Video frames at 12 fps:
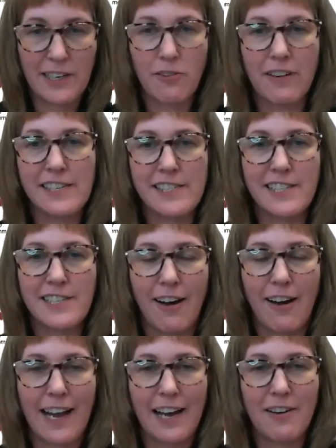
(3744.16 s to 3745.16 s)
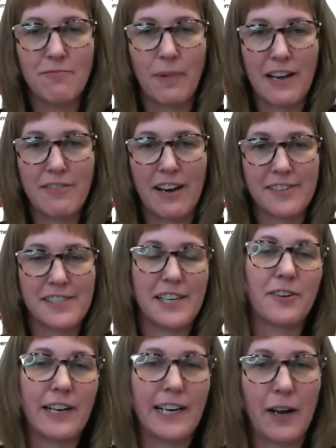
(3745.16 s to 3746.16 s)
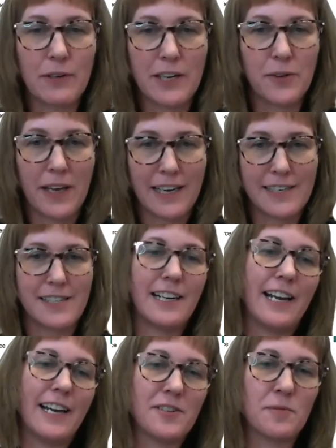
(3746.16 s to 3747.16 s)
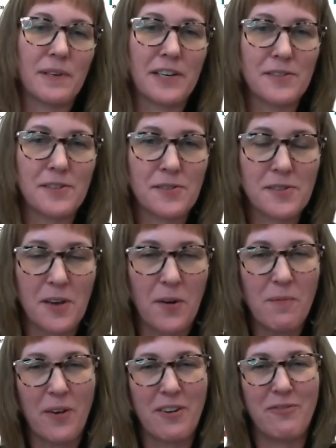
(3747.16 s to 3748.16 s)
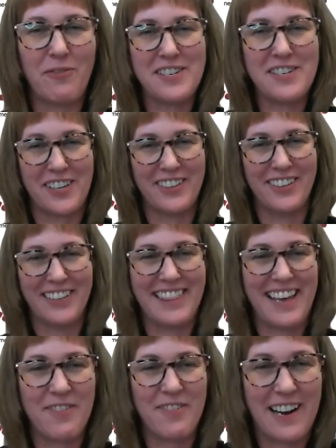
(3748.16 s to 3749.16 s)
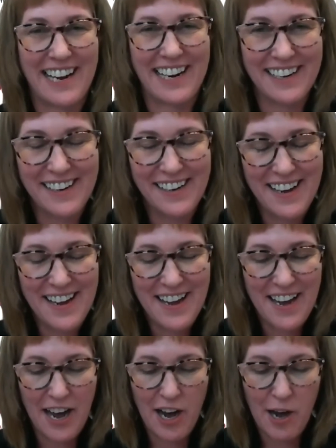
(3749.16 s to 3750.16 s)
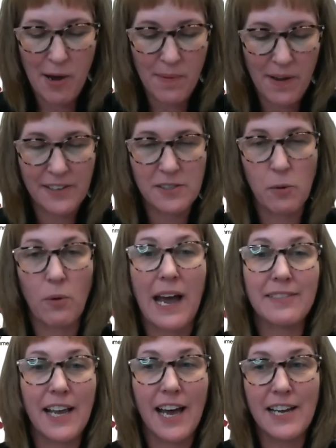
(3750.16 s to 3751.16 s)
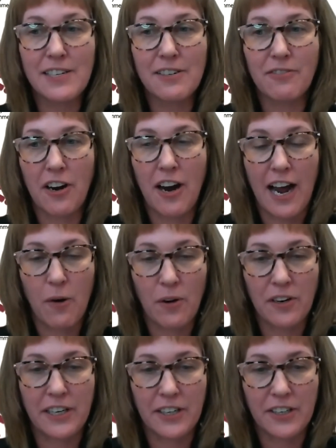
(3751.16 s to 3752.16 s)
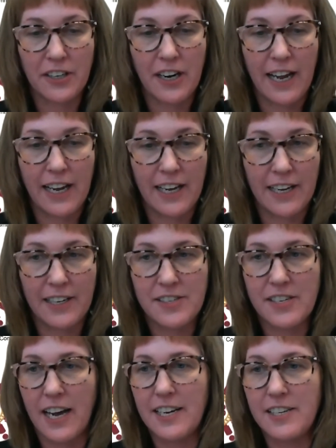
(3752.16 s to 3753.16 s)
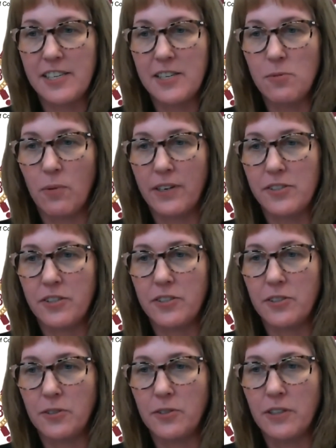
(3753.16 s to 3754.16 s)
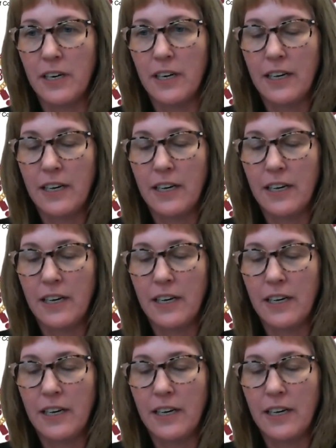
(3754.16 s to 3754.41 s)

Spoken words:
know if I did not have my vaccine already, I would go get it today, just because you're so motivational in that way. So we're at the end of our hour here, and I did want to